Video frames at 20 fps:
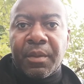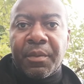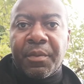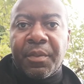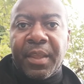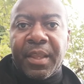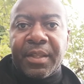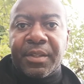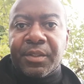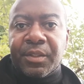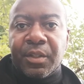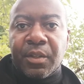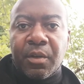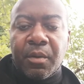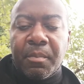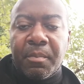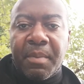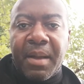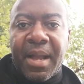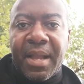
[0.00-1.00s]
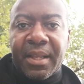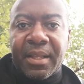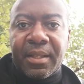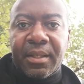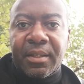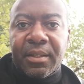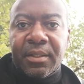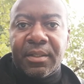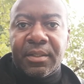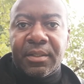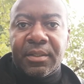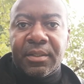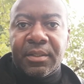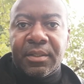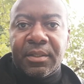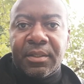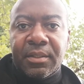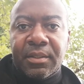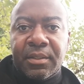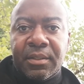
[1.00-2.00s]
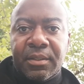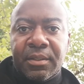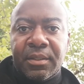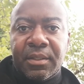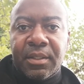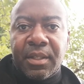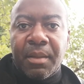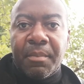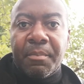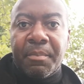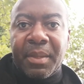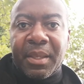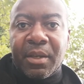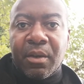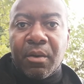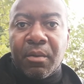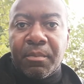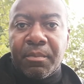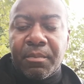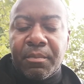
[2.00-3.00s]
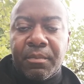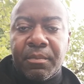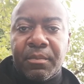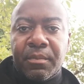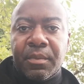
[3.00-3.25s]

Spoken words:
things to come back and become.